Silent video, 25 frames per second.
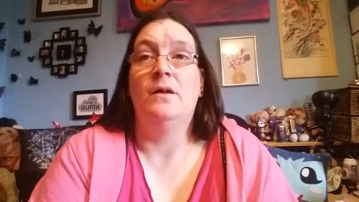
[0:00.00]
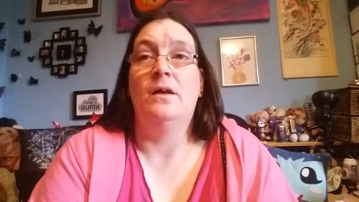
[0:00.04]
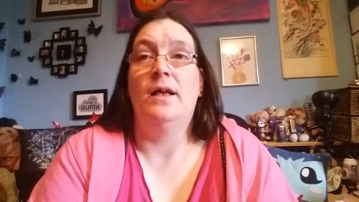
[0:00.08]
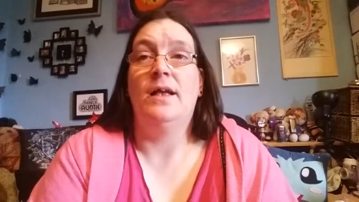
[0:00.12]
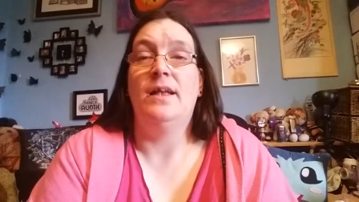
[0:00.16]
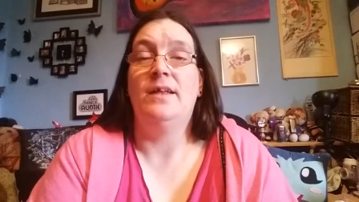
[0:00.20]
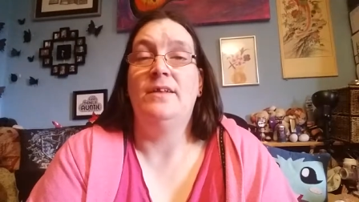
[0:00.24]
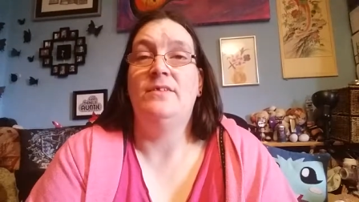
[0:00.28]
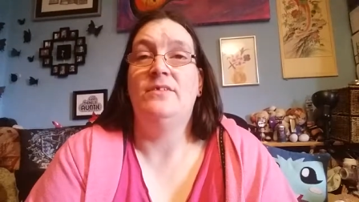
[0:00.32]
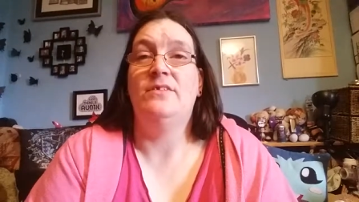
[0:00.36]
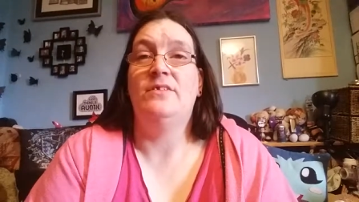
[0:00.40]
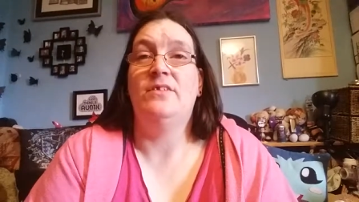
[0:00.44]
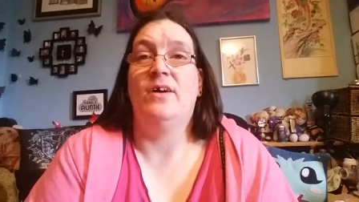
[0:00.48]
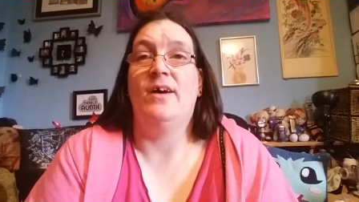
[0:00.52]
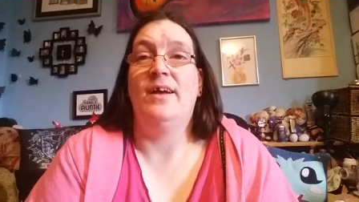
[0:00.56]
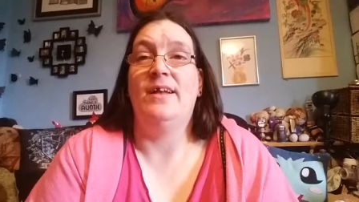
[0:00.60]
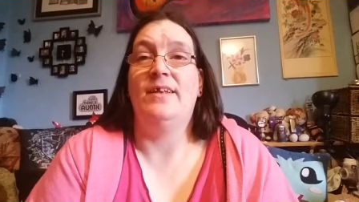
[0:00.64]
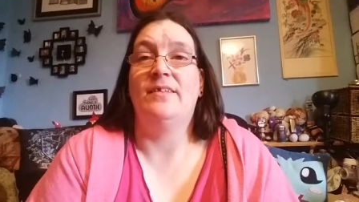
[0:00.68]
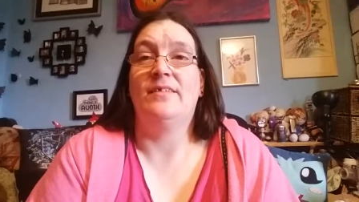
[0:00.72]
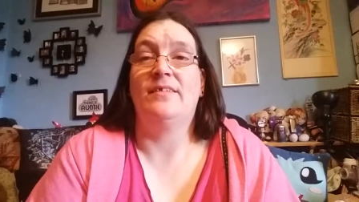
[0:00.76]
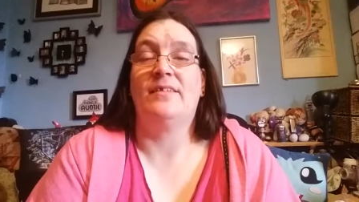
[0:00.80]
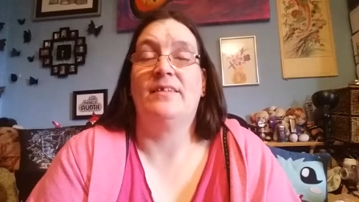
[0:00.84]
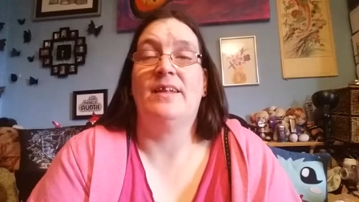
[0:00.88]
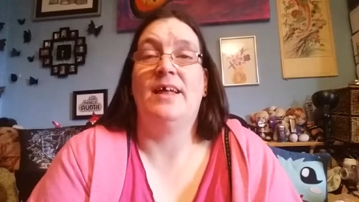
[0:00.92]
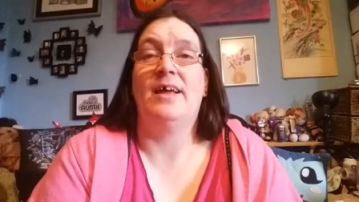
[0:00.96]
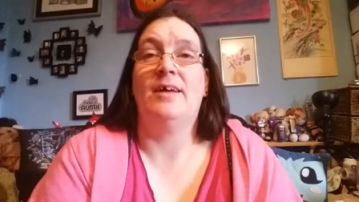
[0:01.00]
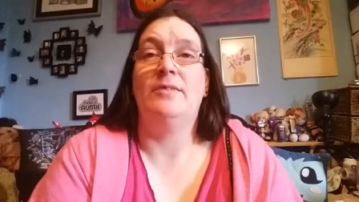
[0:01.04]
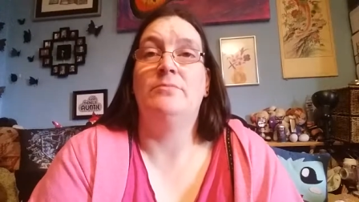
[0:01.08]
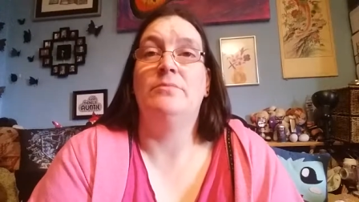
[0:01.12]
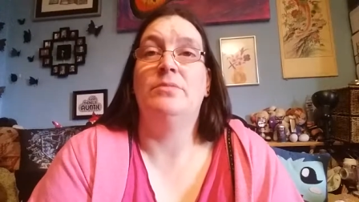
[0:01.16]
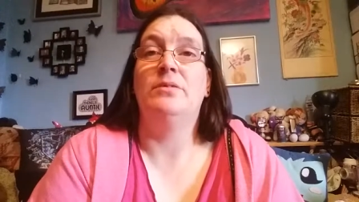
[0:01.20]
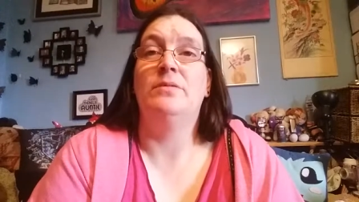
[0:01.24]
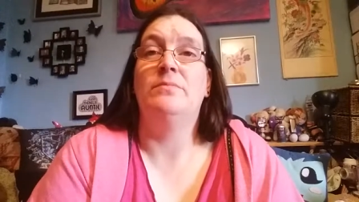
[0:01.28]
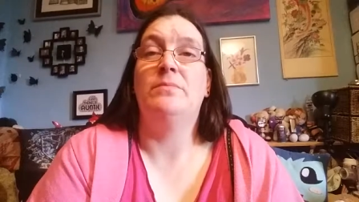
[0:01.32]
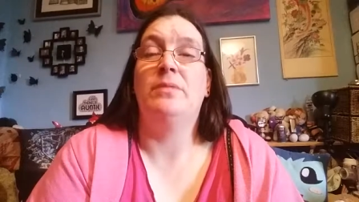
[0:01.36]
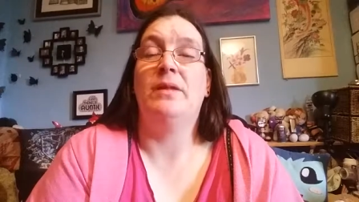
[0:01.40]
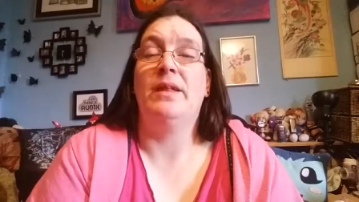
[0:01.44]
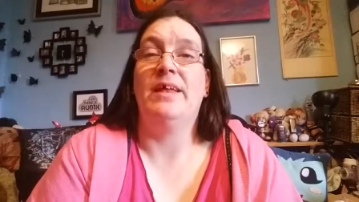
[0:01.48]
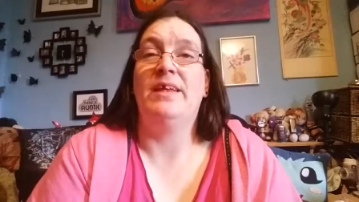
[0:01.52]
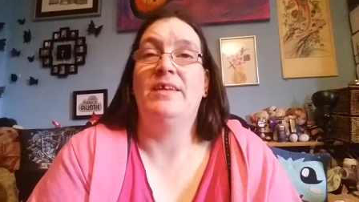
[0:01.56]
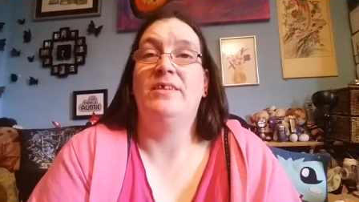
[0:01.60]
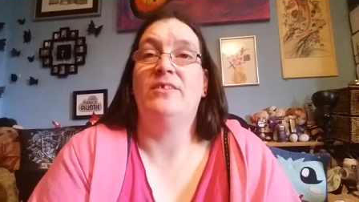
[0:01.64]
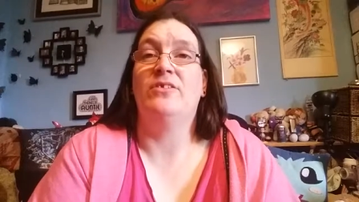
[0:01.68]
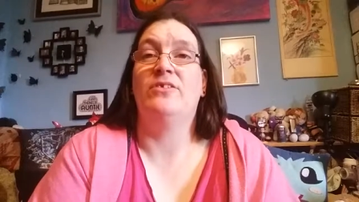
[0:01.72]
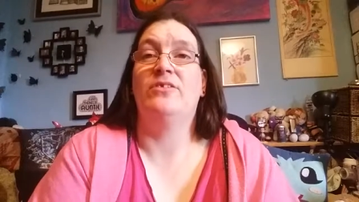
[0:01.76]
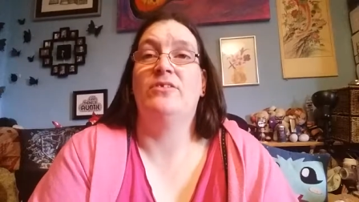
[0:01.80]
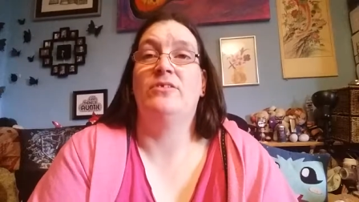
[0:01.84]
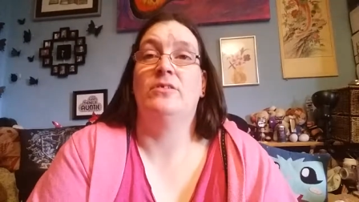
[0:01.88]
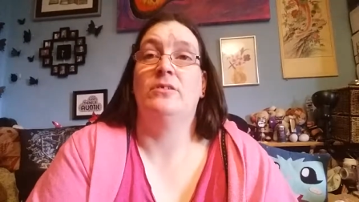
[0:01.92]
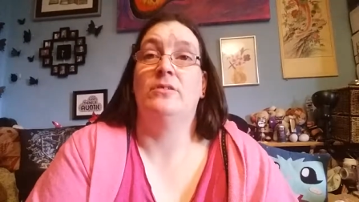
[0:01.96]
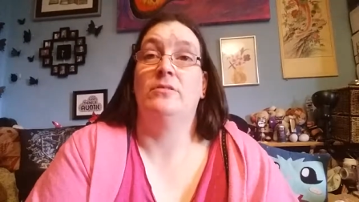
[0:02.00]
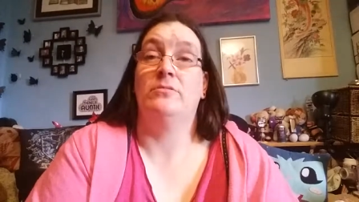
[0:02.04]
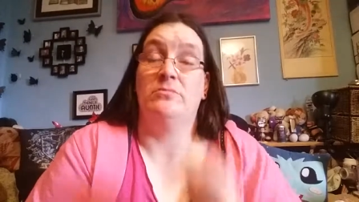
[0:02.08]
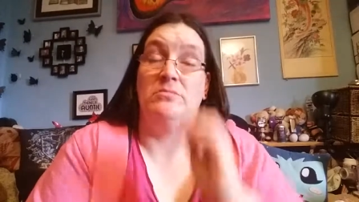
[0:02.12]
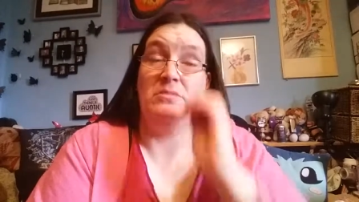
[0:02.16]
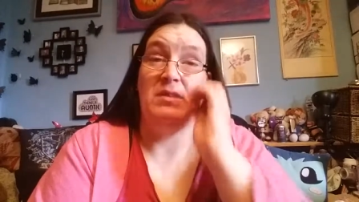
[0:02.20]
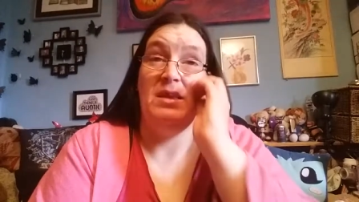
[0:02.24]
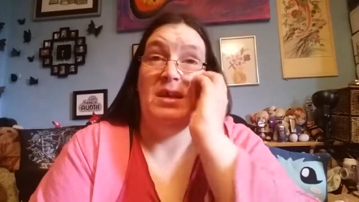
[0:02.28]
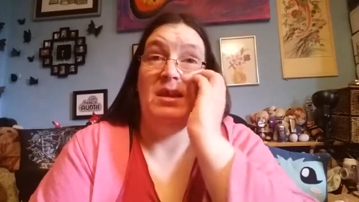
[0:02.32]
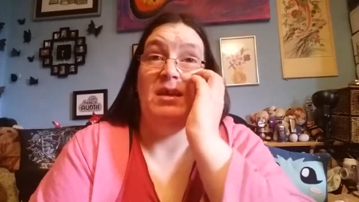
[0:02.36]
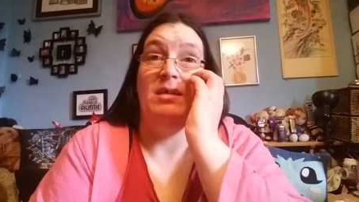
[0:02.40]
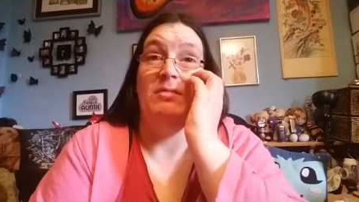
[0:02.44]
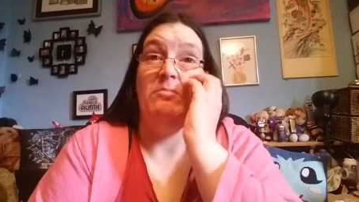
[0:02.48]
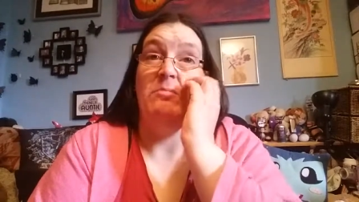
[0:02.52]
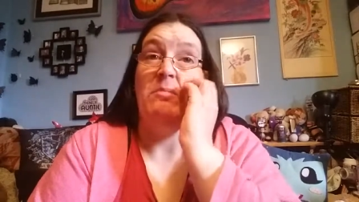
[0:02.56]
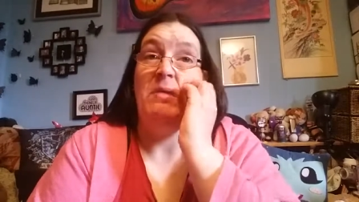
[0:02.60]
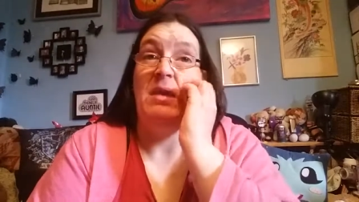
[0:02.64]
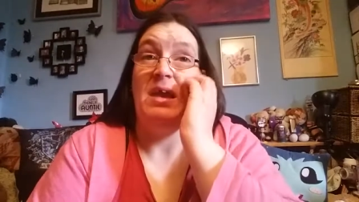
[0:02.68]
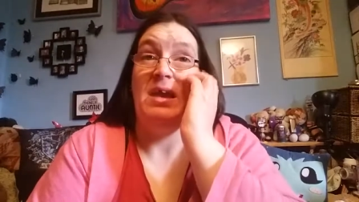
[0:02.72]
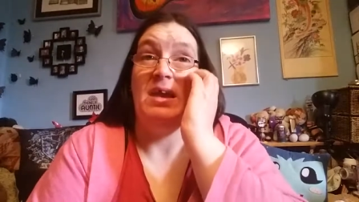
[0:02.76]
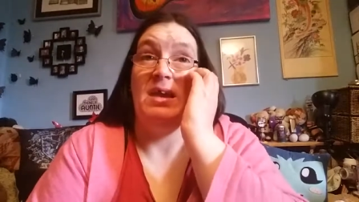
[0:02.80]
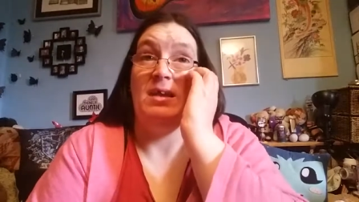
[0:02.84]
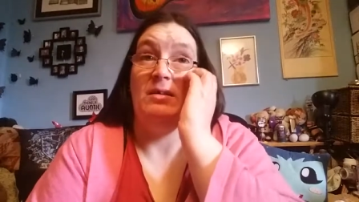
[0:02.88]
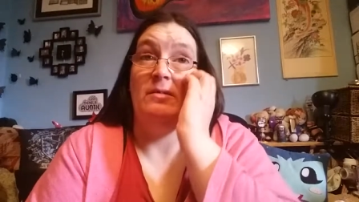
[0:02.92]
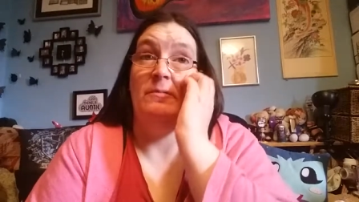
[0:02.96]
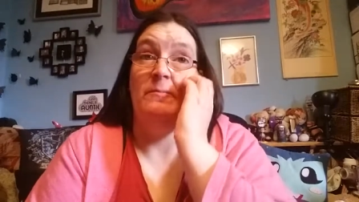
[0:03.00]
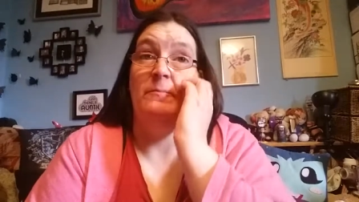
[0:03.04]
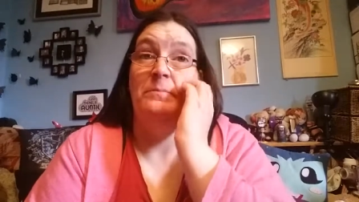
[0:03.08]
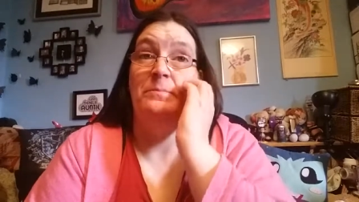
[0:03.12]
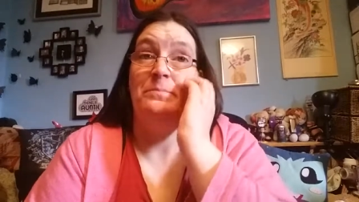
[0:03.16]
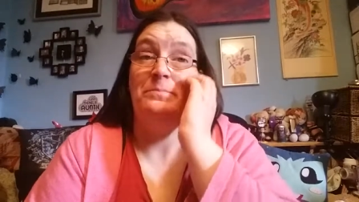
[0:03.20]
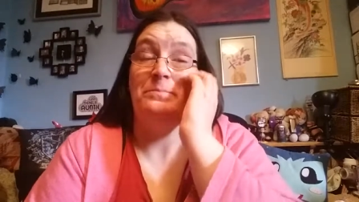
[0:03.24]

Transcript: a science lab place near here.